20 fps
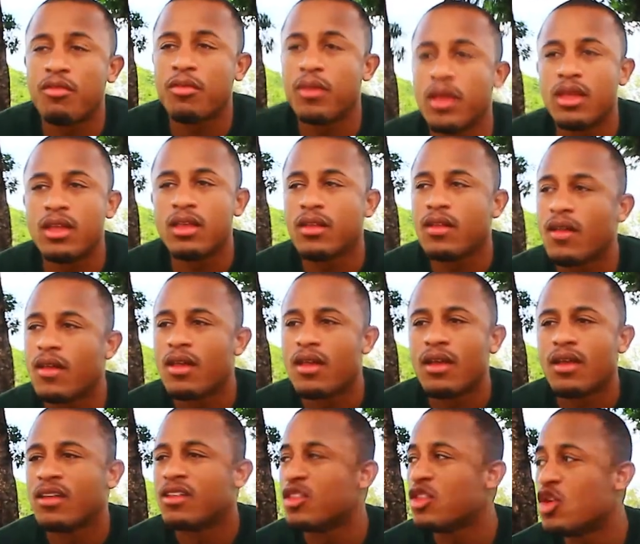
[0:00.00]
gave me
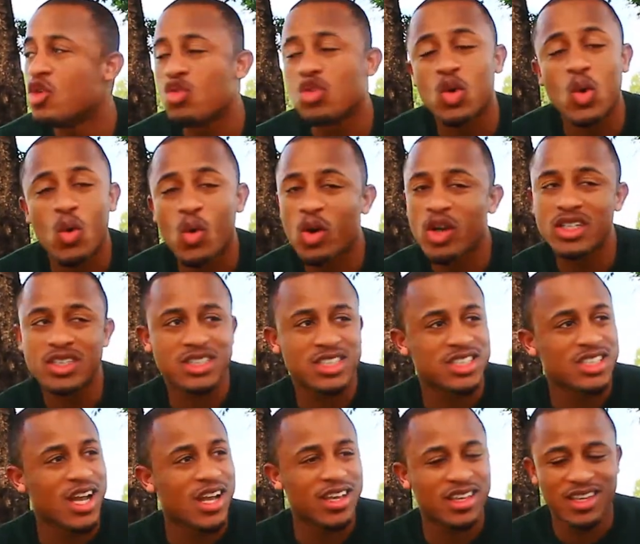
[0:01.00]
new
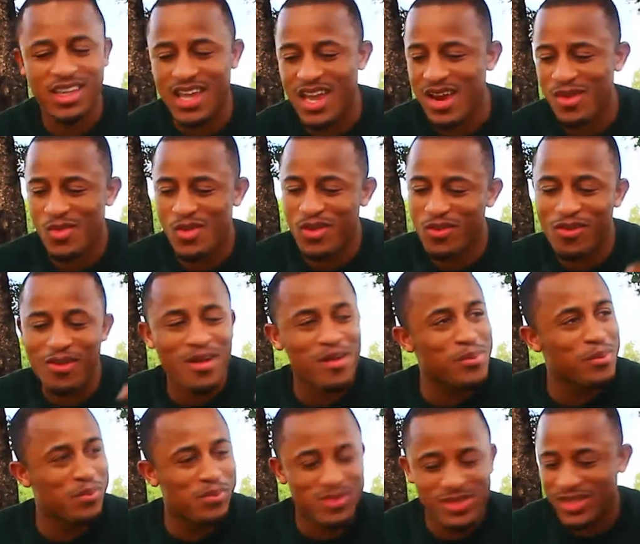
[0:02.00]
toys, shiny camera,
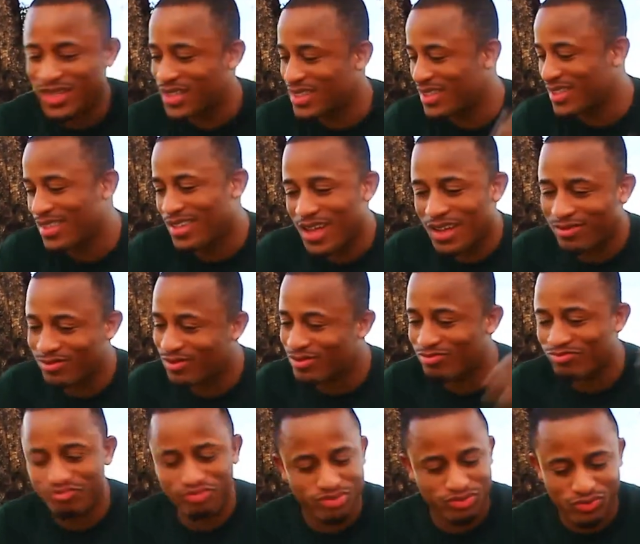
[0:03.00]
for uh,
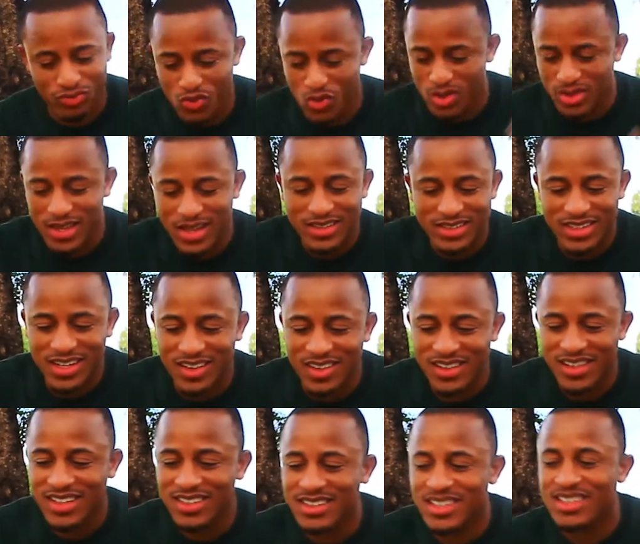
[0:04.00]
four thousand
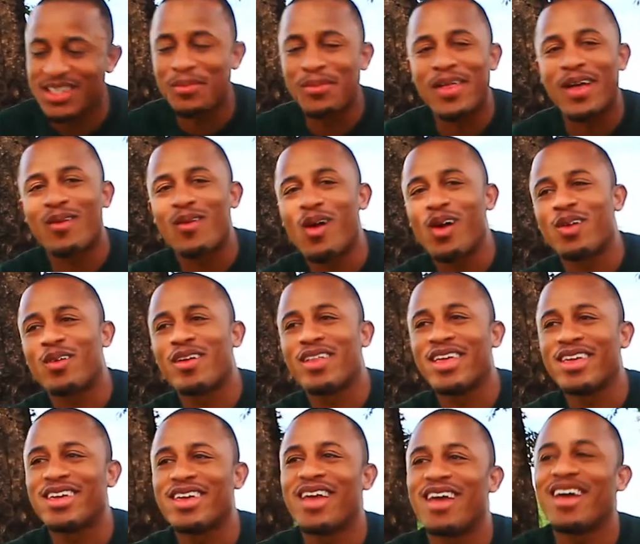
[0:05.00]
dollar lenses. I'm like walking
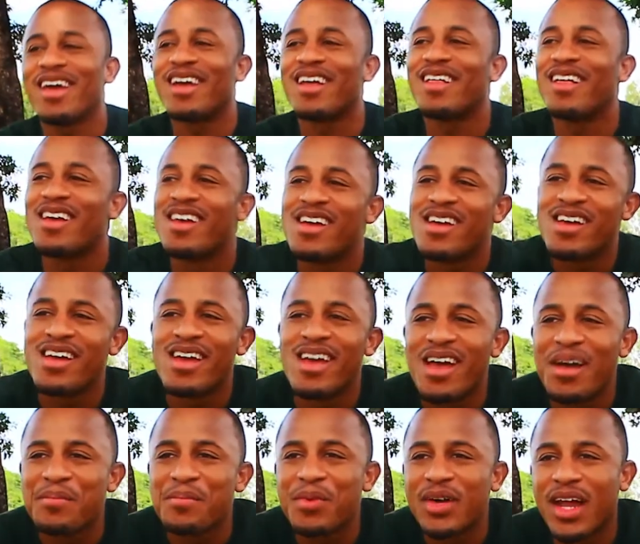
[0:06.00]
around like yeah,
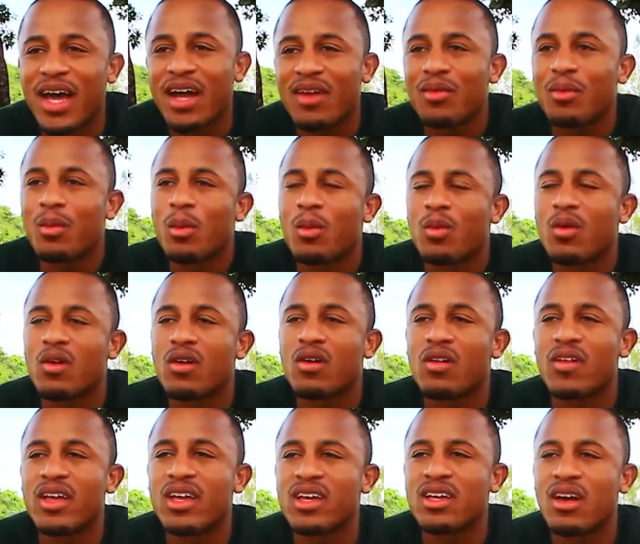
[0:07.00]
but I remember
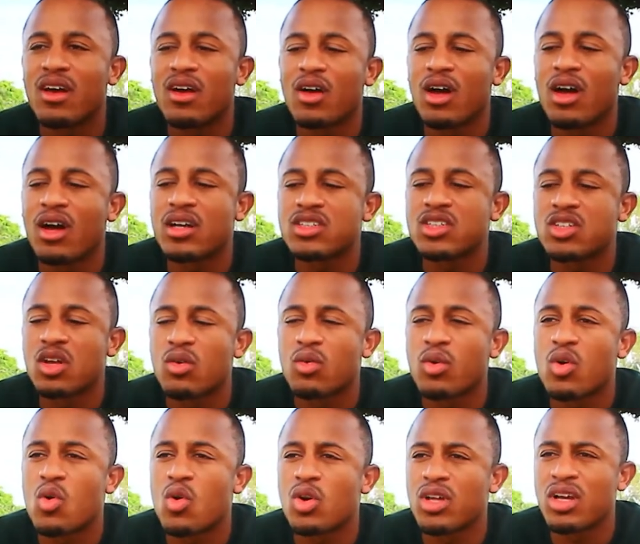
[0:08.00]
like I started
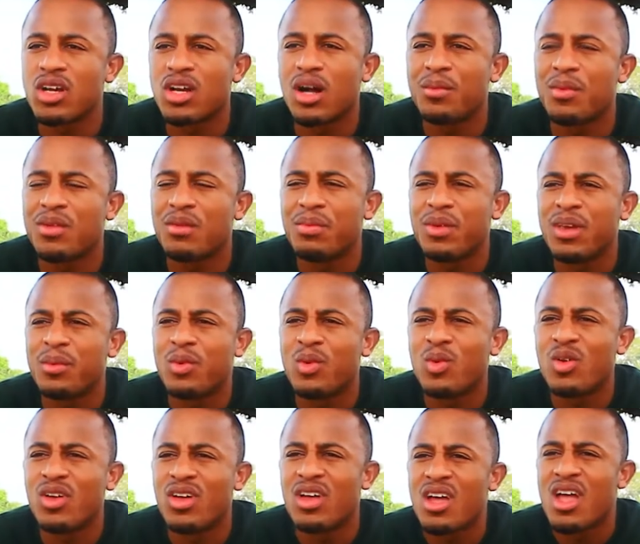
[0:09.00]
recording a couple of
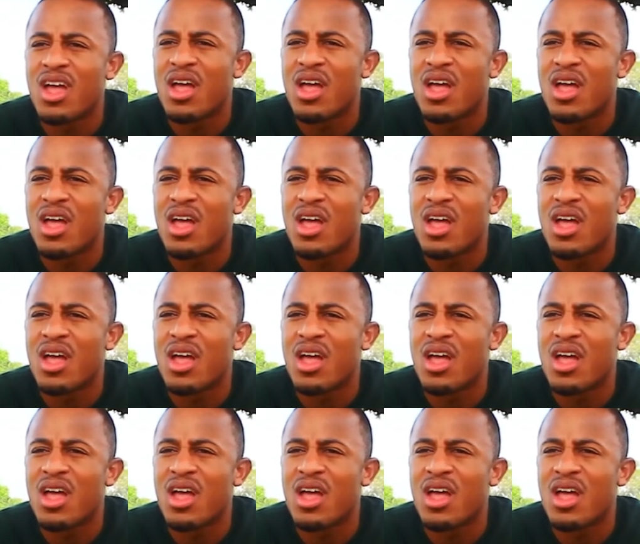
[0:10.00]
people,